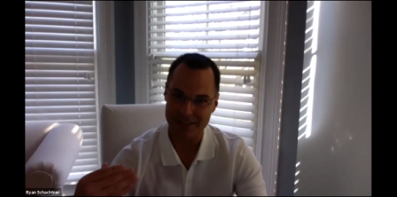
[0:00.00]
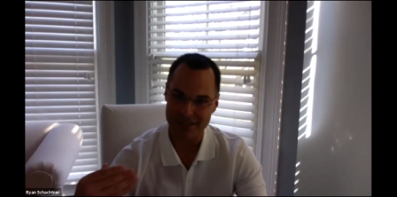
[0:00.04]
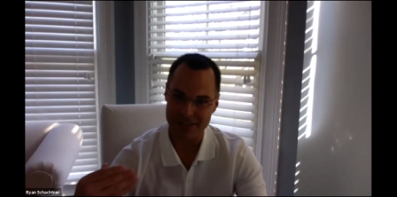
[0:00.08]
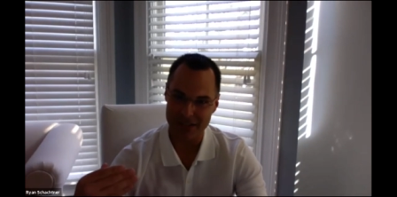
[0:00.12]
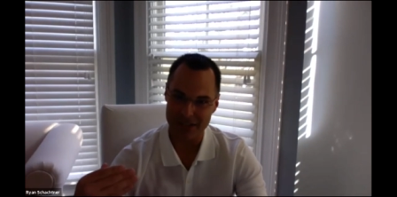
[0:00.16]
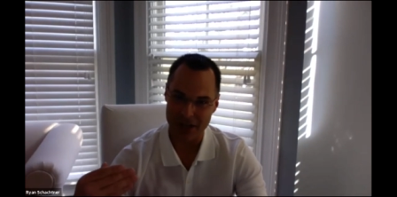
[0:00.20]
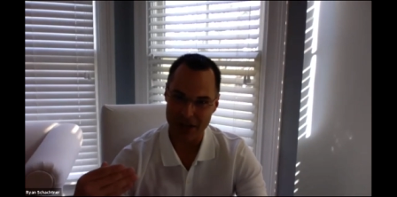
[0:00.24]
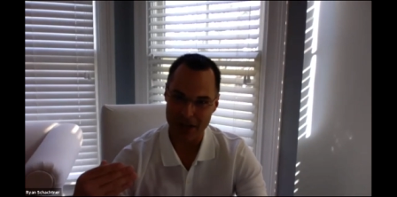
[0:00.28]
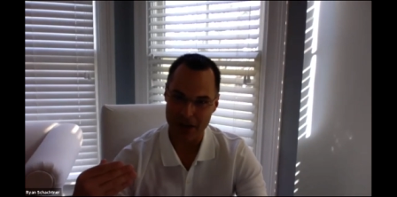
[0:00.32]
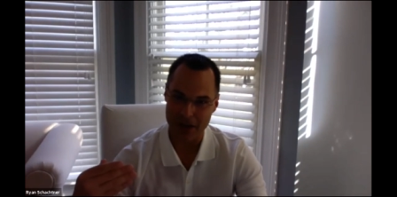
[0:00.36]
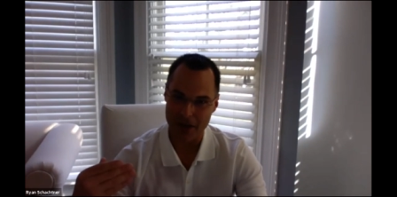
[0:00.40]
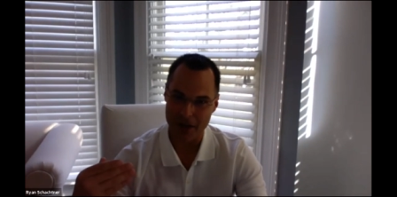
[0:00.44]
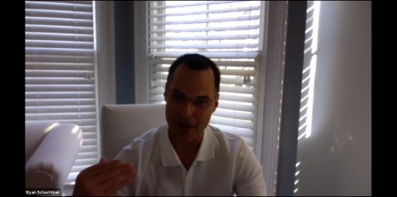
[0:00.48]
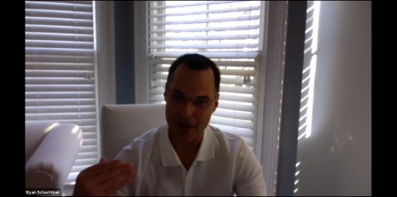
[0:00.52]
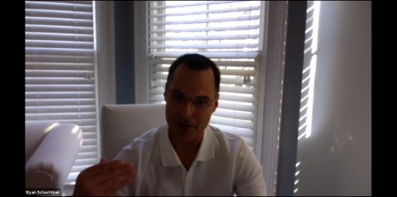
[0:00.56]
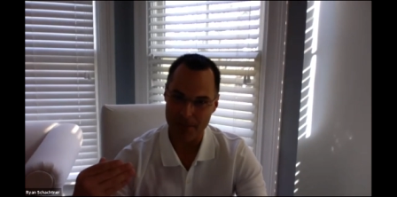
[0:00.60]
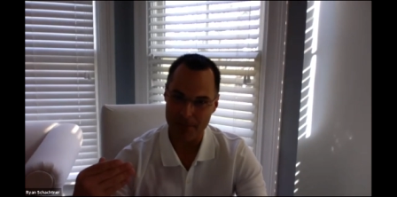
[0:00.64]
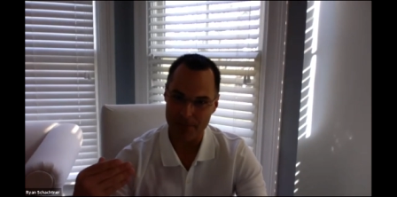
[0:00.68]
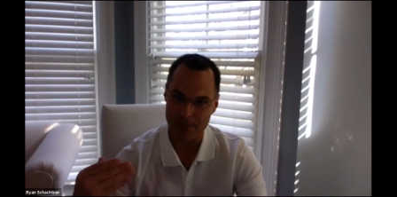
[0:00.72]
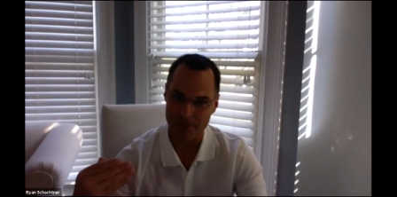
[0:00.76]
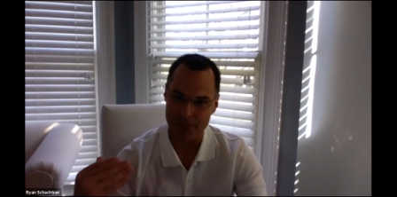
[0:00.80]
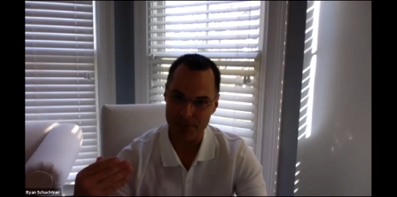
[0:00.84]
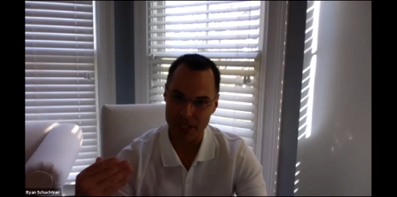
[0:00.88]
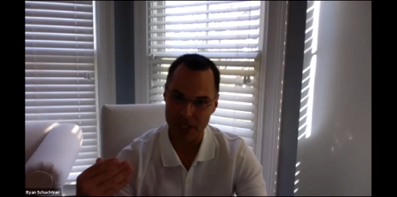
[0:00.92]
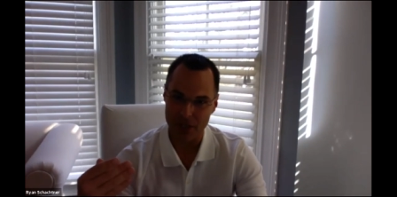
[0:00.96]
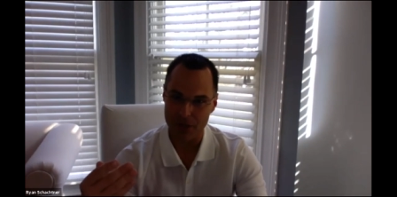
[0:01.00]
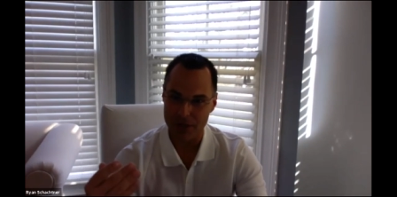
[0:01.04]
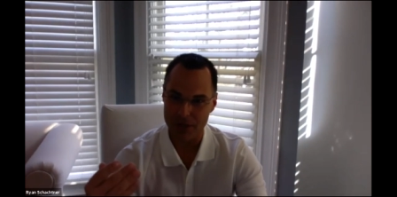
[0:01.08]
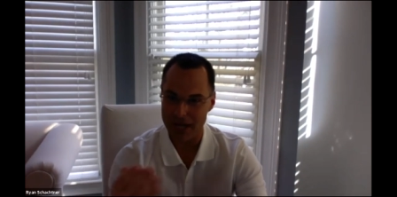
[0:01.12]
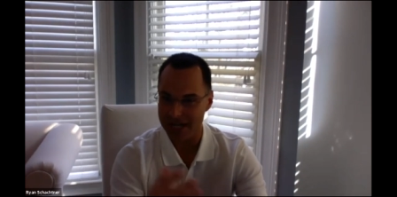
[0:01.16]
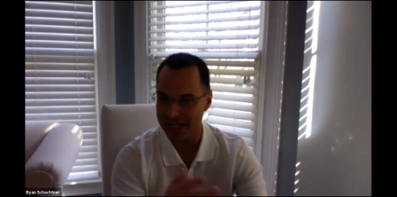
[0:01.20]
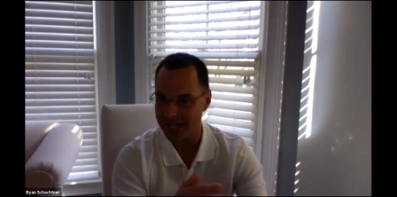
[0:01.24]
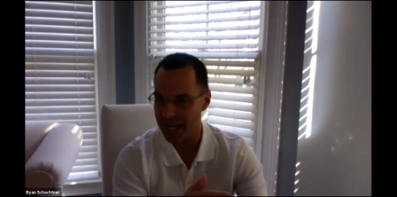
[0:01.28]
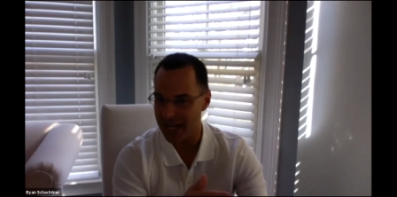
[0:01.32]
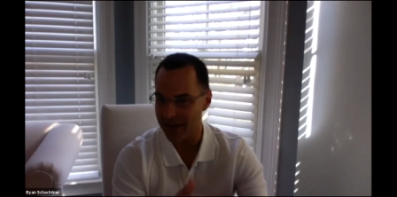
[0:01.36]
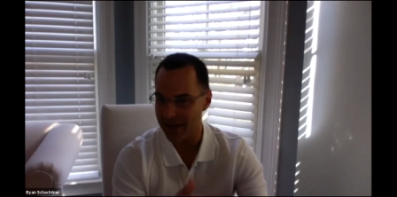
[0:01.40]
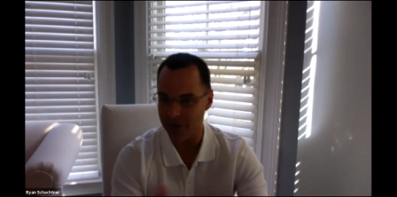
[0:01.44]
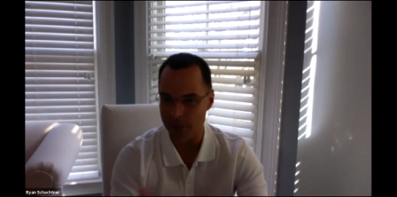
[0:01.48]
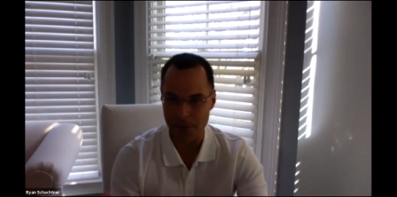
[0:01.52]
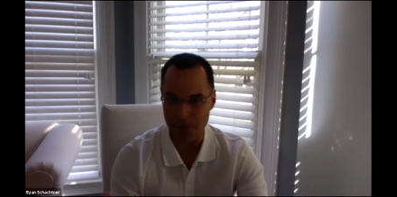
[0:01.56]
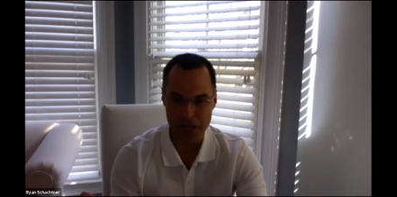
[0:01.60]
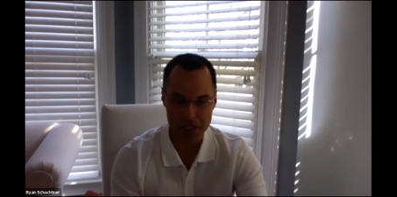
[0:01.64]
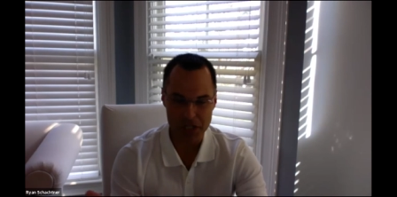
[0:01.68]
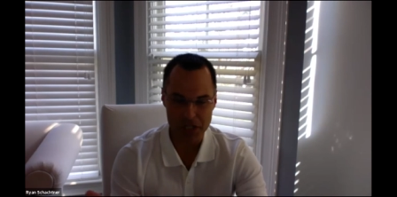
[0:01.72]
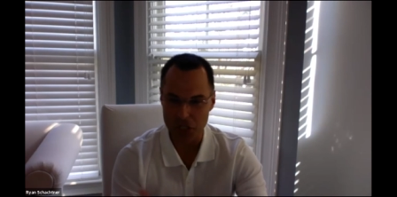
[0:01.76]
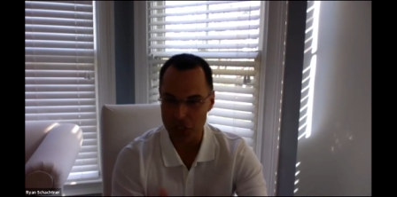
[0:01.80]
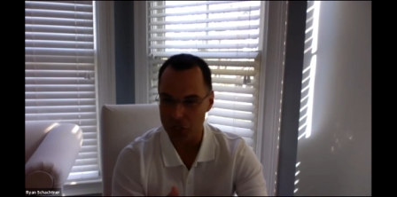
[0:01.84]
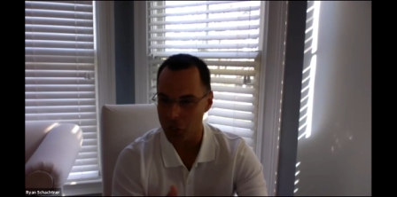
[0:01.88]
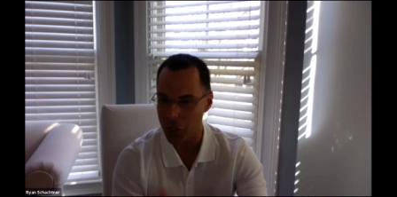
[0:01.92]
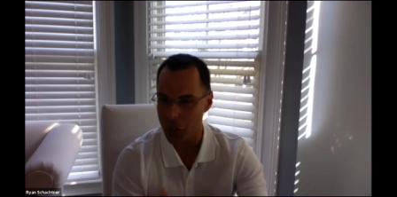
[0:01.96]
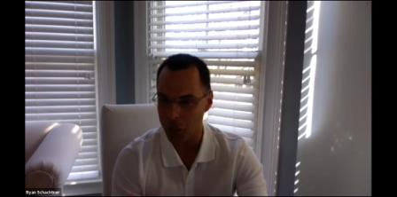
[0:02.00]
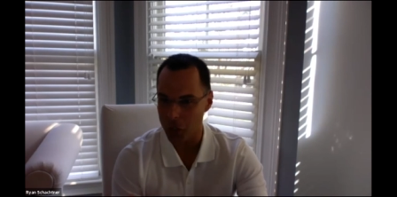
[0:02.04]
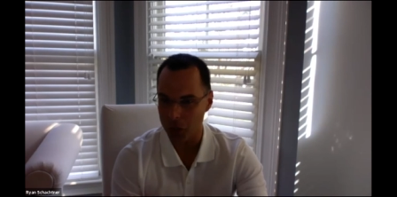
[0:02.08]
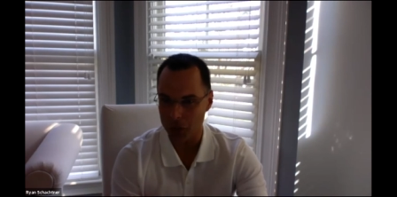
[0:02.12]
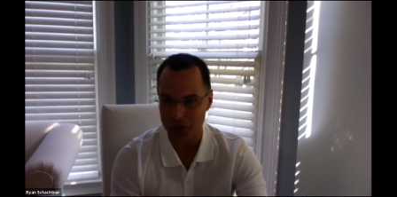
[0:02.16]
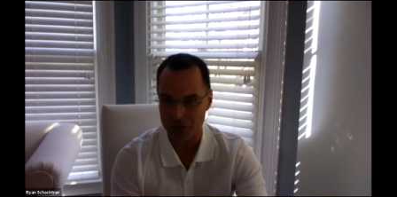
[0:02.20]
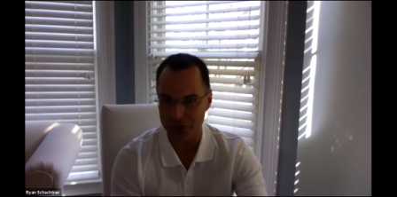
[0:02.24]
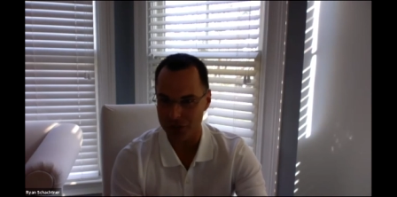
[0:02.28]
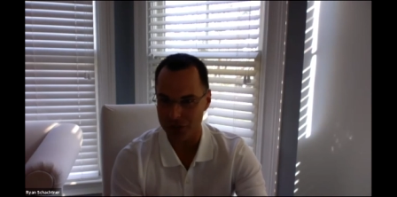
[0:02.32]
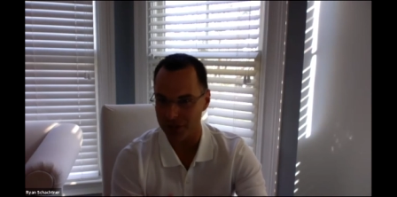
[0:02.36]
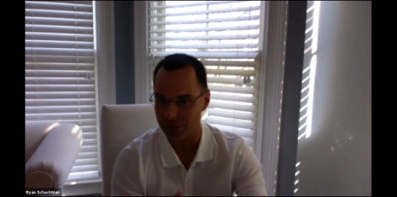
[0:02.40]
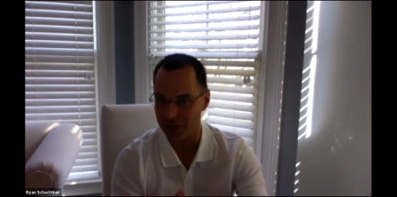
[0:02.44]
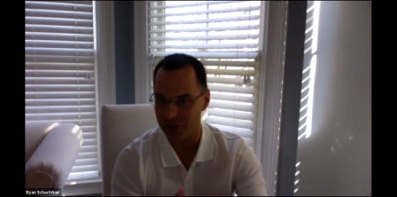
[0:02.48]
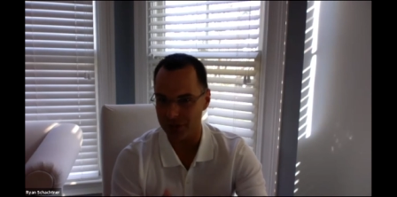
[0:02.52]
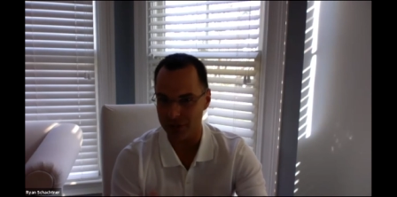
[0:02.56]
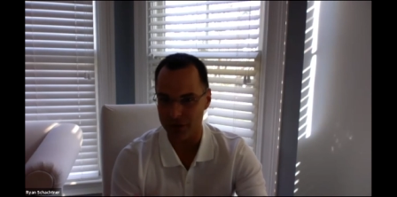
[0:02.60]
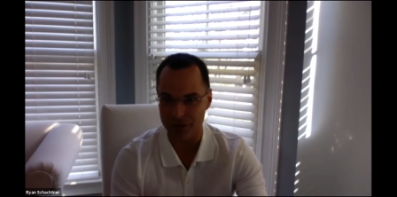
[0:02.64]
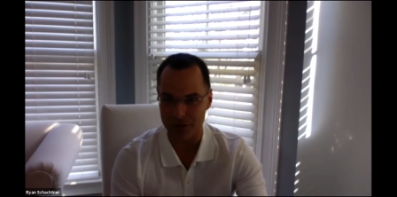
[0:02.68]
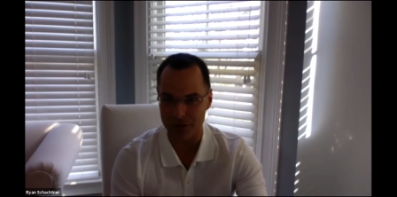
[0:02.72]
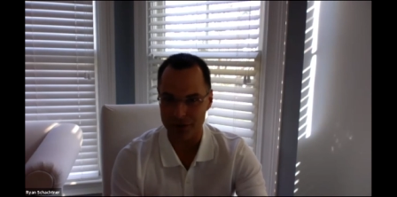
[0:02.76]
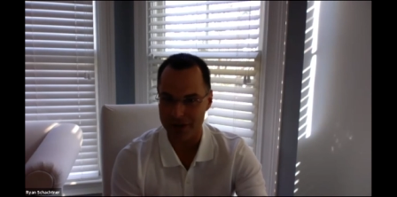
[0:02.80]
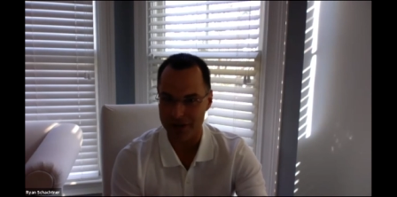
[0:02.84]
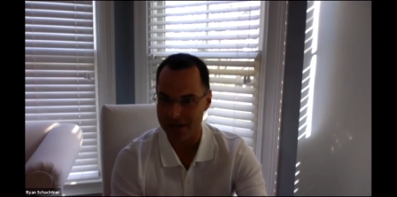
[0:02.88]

I didn't have a pitching coach or